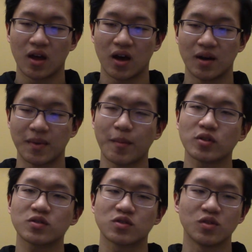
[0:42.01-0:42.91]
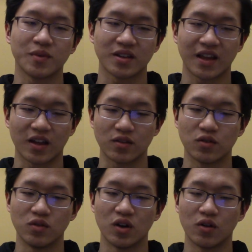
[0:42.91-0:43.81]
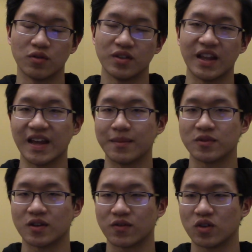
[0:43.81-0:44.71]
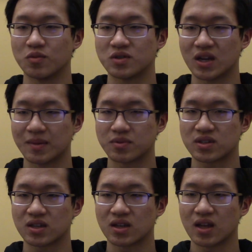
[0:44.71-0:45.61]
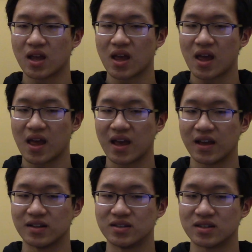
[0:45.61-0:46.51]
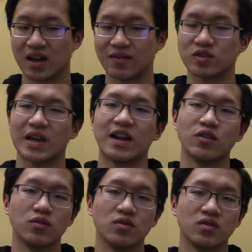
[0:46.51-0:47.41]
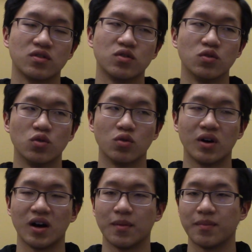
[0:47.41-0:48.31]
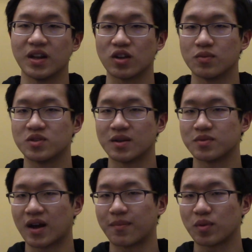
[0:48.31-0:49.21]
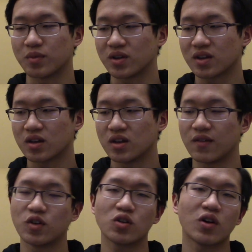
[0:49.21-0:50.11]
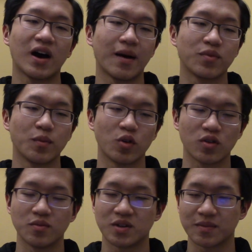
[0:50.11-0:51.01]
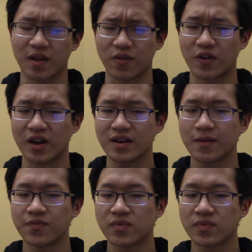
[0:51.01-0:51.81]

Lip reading: I'm also assuming that you know names of cube shapes and obviously how to do many cube shapes optimally. If you don't know optimal cube shape, that's fine.